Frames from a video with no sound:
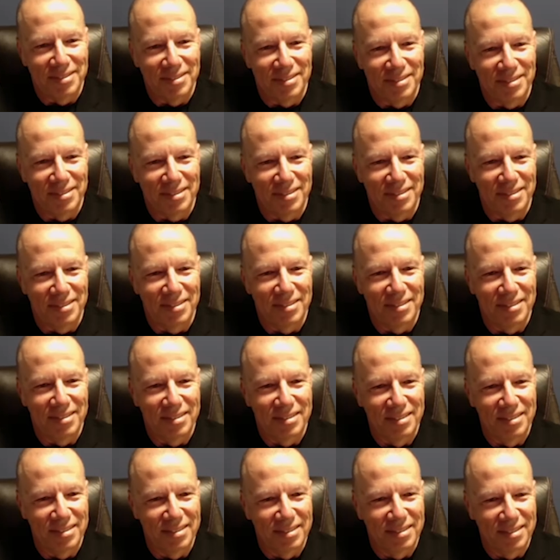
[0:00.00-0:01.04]

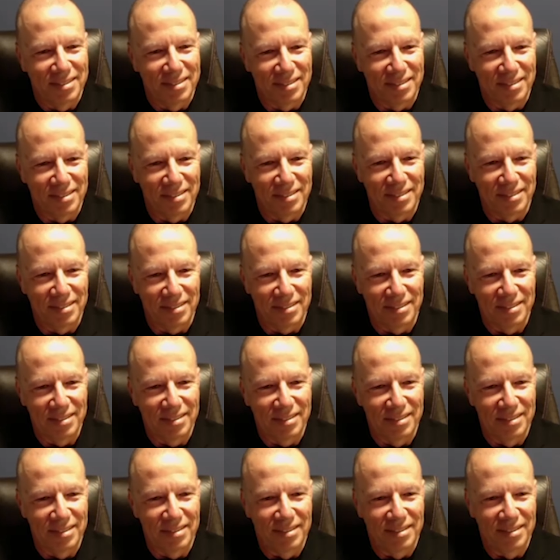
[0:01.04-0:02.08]

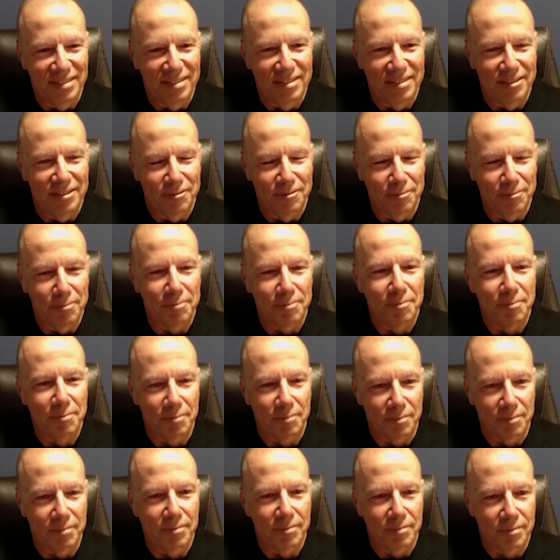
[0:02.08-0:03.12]

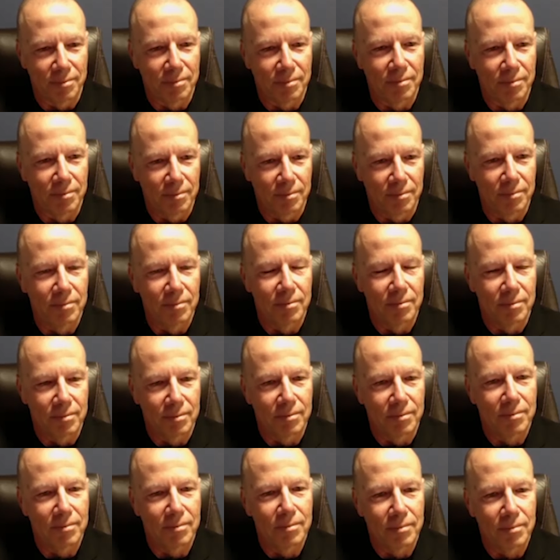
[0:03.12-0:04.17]

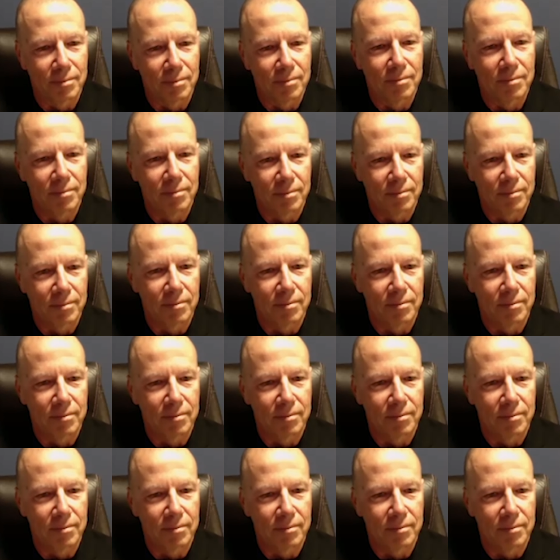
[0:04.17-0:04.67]
(not speaking)